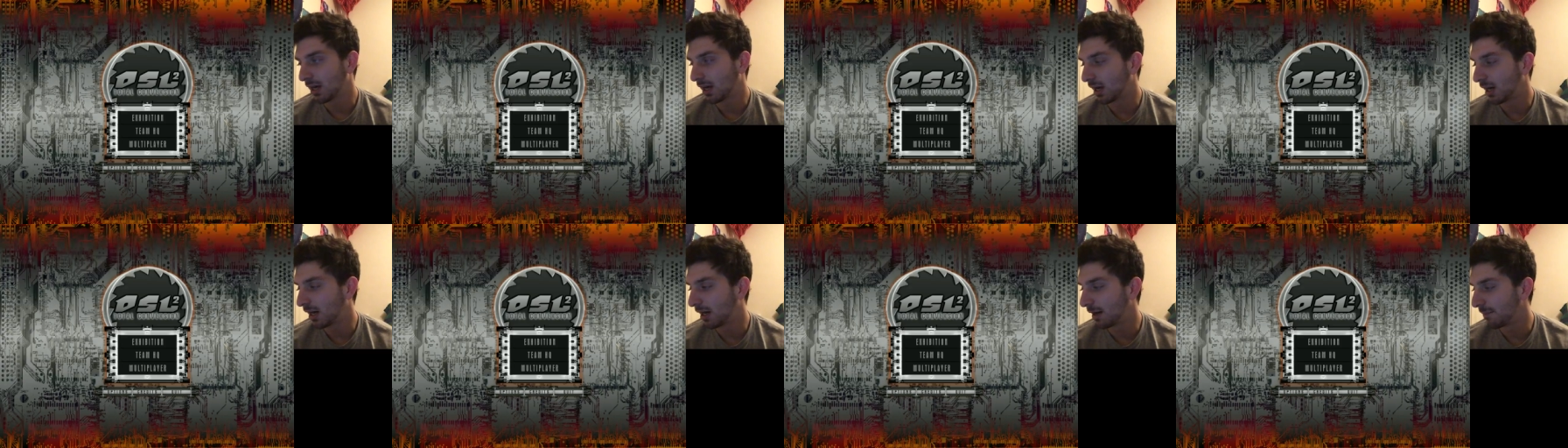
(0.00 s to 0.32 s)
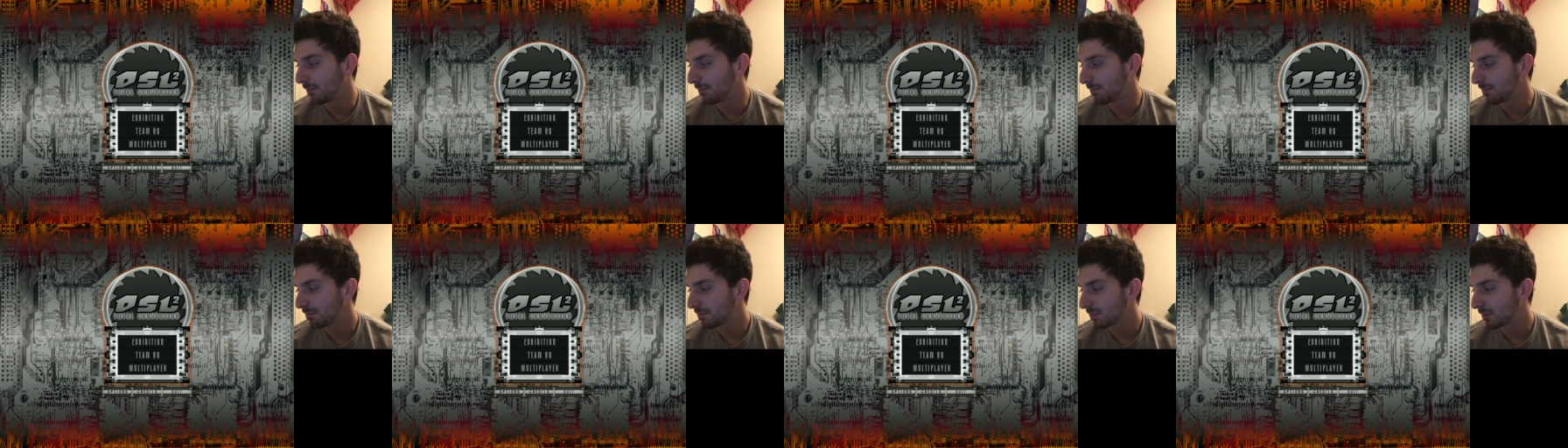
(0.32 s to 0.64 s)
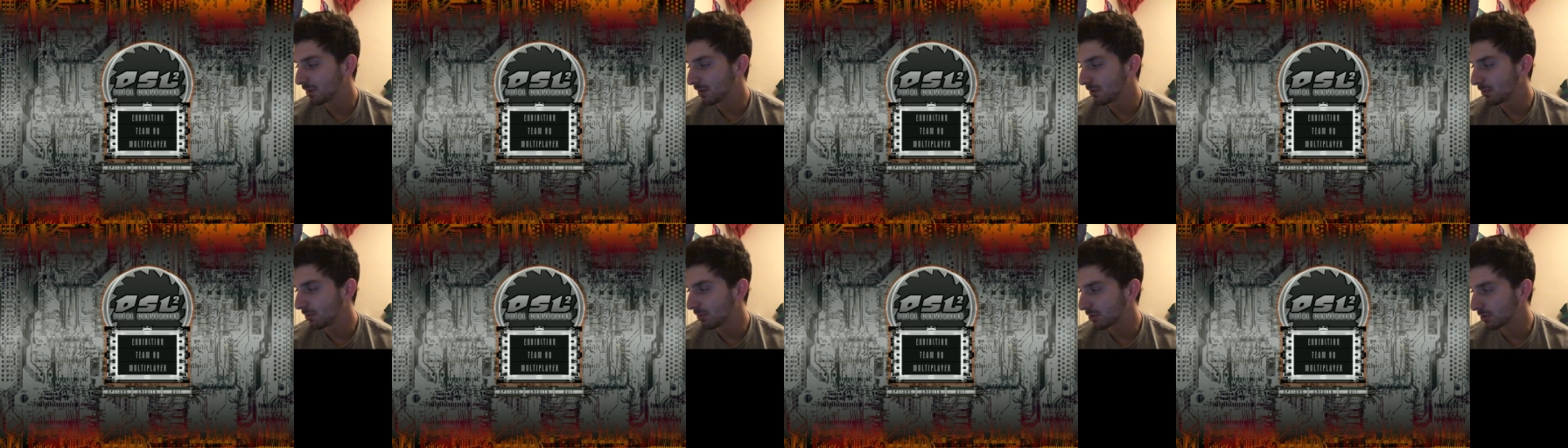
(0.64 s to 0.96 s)
Um,
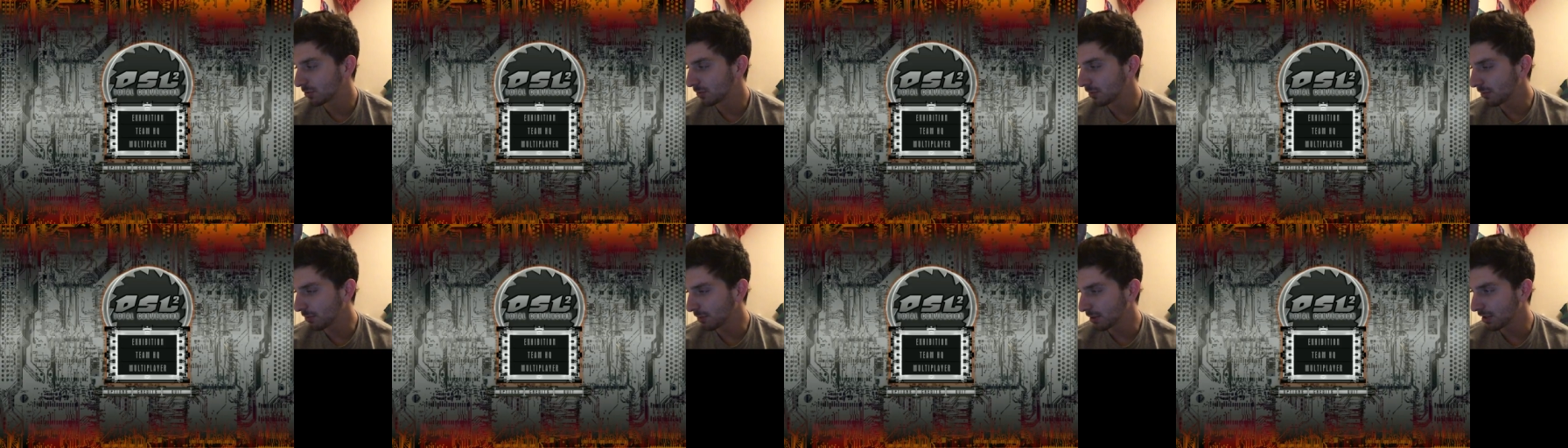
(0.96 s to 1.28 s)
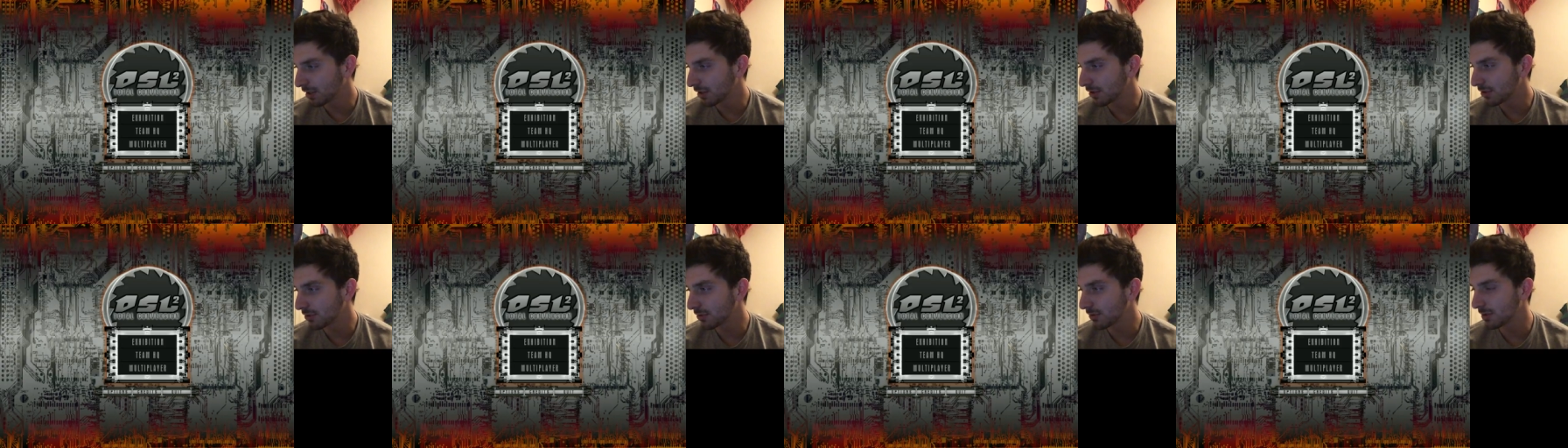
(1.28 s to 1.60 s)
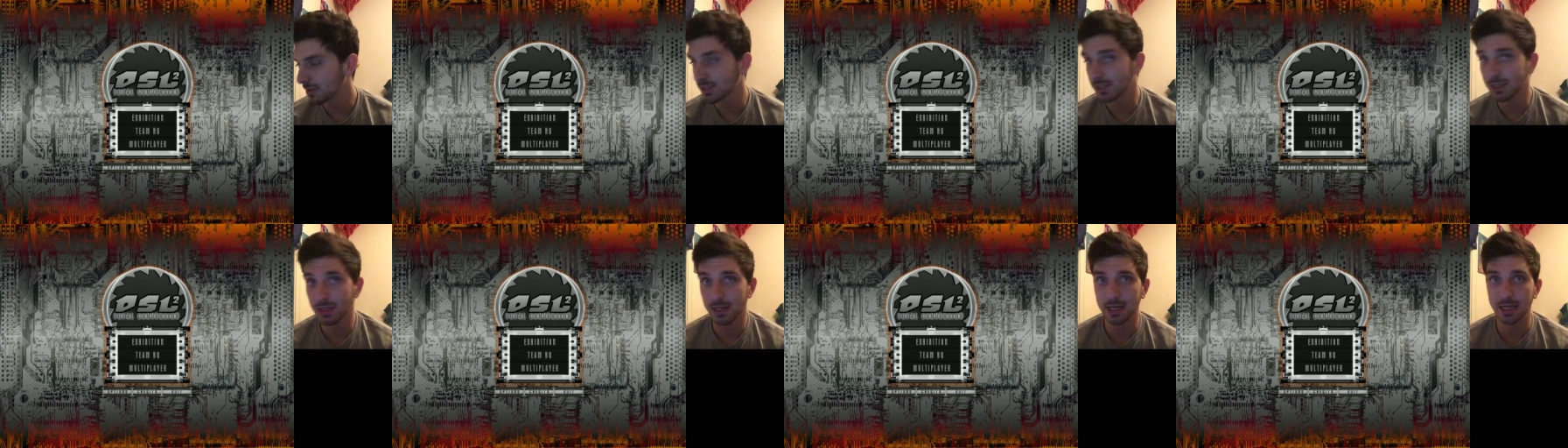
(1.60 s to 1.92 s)
so what we're going to
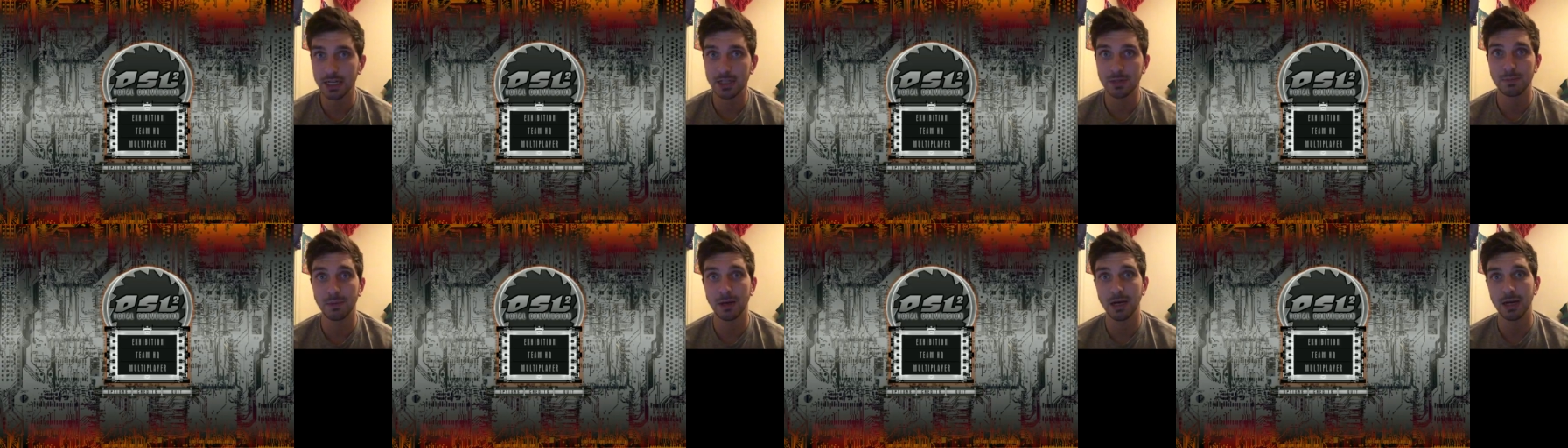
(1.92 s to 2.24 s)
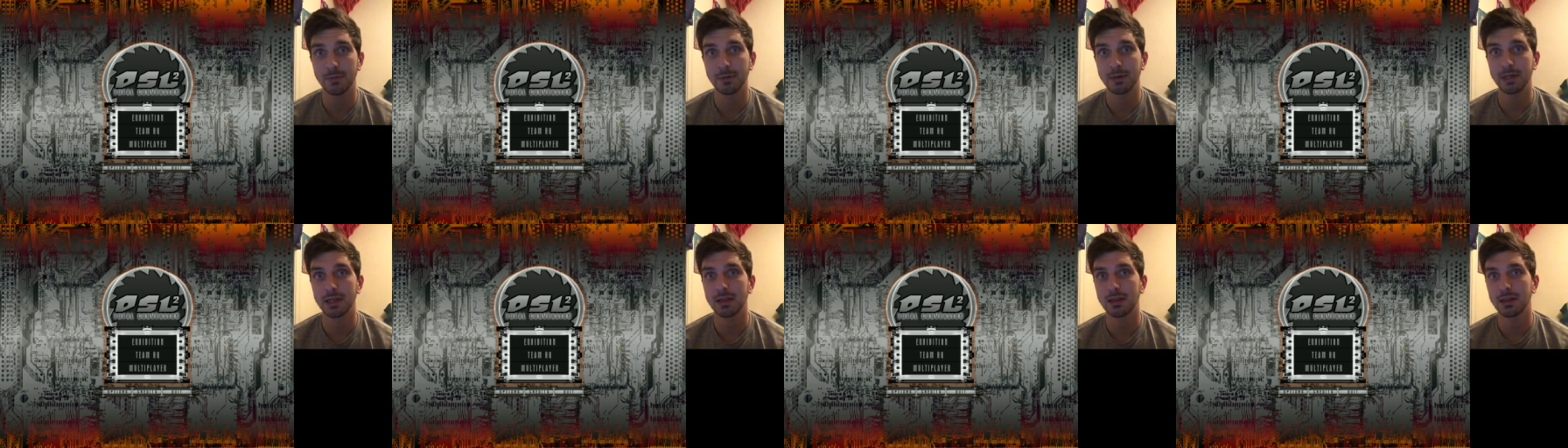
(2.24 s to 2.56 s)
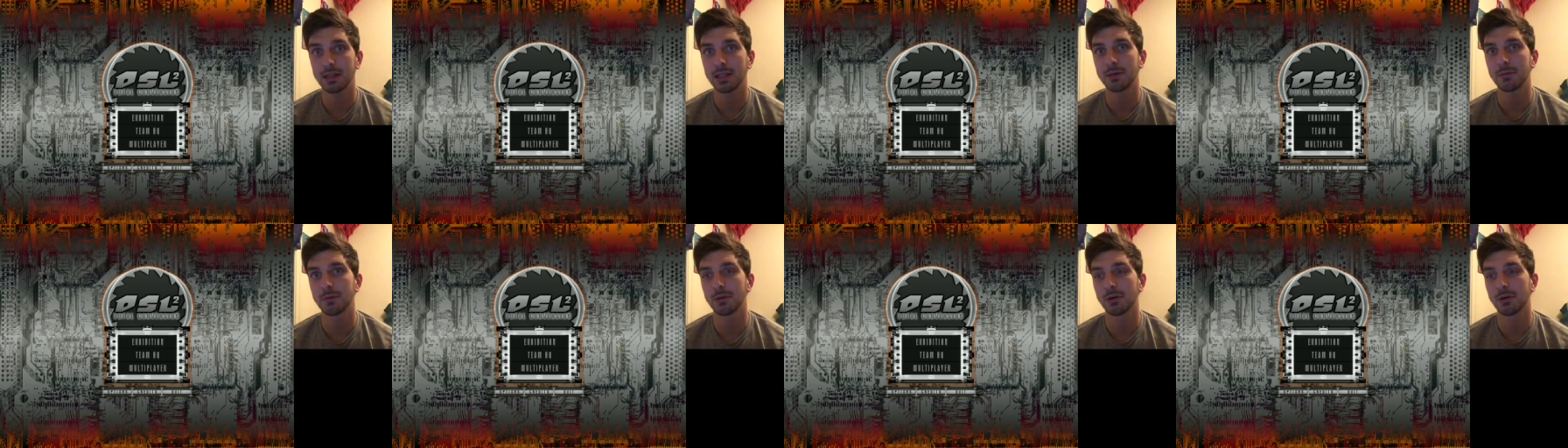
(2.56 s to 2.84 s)
do is in the next bi-weekly,